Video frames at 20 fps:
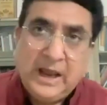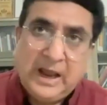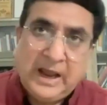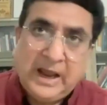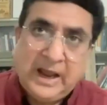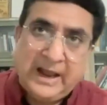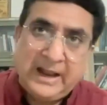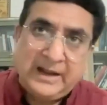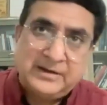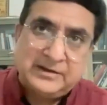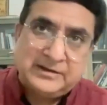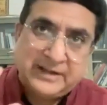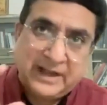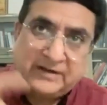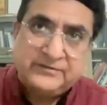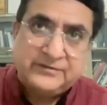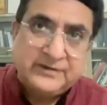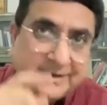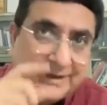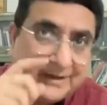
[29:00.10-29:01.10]
And
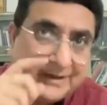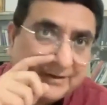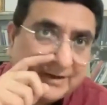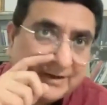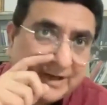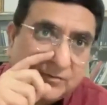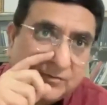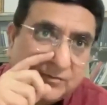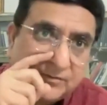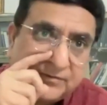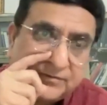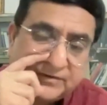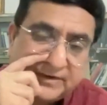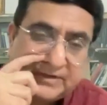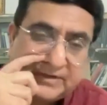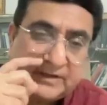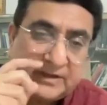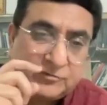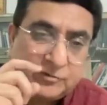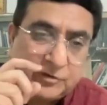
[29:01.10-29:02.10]
that's the reason I would
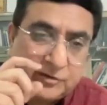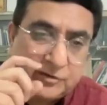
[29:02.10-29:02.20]
say that